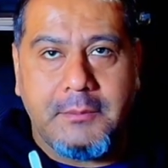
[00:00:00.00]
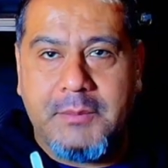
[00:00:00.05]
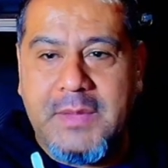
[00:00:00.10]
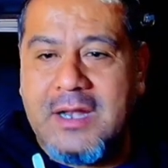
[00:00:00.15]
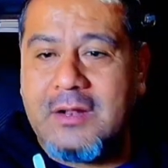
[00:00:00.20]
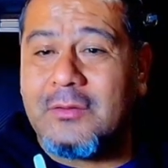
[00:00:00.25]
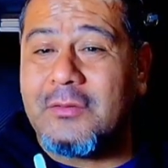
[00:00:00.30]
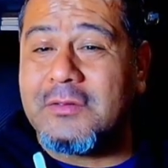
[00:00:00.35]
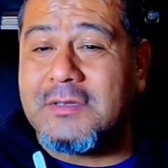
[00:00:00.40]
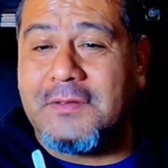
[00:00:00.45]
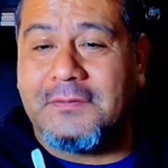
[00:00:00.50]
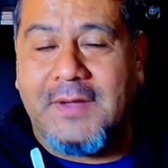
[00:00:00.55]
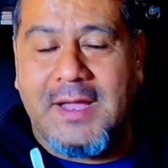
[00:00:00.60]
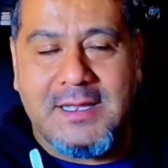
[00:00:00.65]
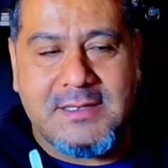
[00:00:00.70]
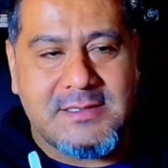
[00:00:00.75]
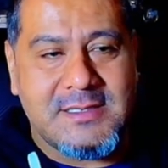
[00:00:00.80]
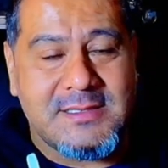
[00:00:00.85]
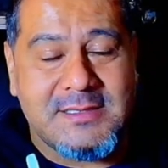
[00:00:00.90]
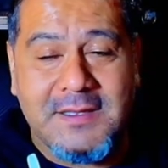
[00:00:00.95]
medical
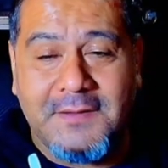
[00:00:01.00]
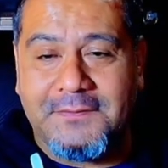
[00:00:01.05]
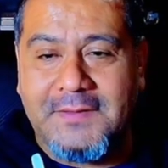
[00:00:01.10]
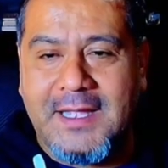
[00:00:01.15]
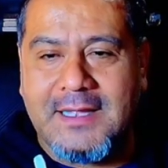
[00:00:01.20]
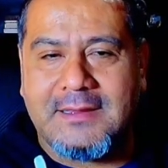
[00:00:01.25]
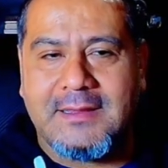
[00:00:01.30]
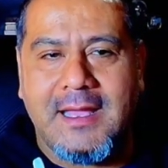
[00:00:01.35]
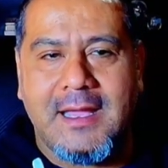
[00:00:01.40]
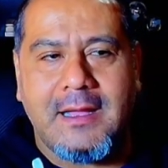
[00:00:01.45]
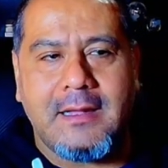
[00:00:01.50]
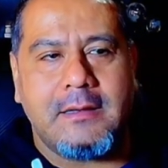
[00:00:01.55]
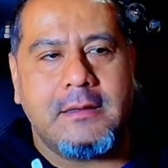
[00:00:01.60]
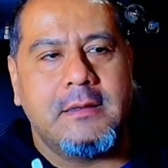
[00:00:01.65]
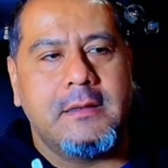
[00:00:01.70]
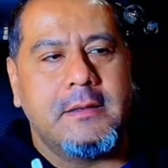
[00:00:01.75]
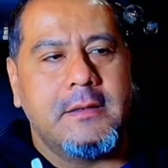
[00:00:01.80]
devices stuff like that